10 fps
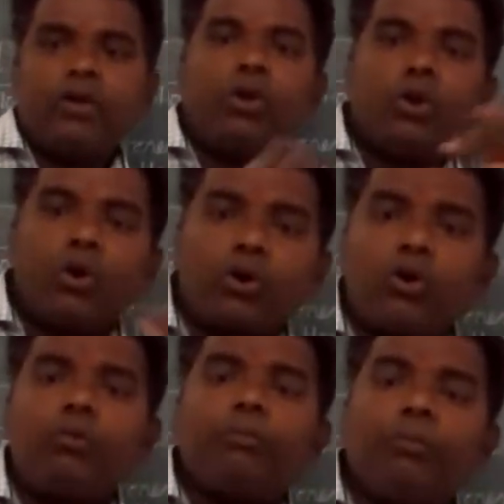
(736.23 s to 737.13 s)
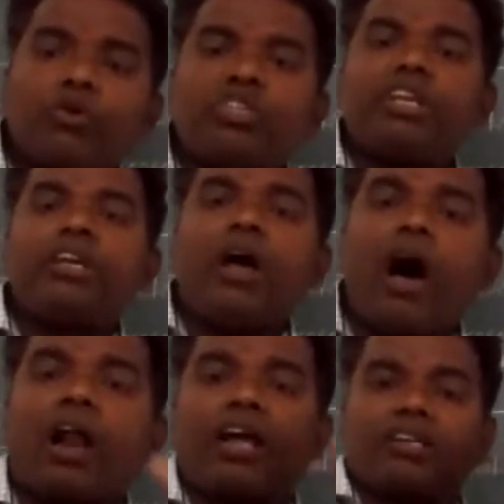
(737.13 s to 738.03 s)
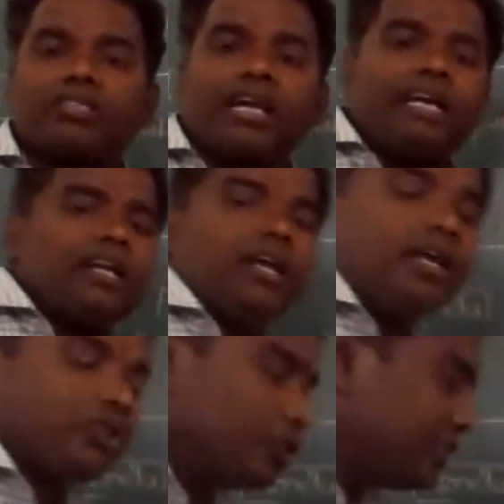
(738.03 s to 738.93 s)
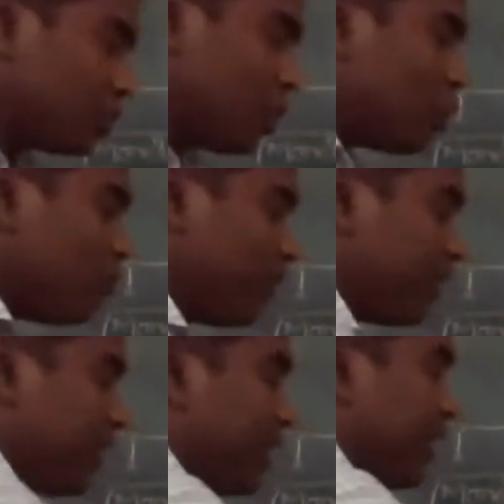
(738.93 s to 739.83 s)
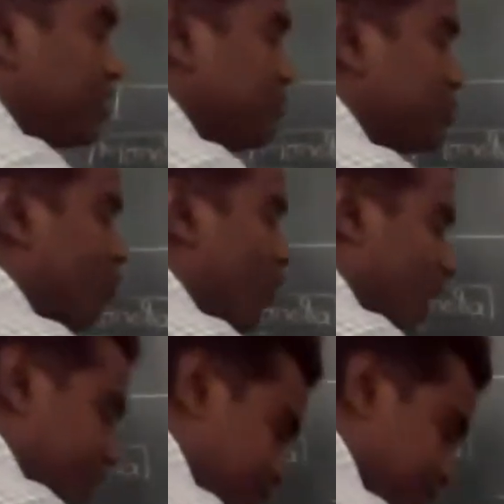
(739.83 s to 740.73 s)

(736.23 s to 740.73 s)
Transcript: Locomotory organs, right? So these locomotory organs means what?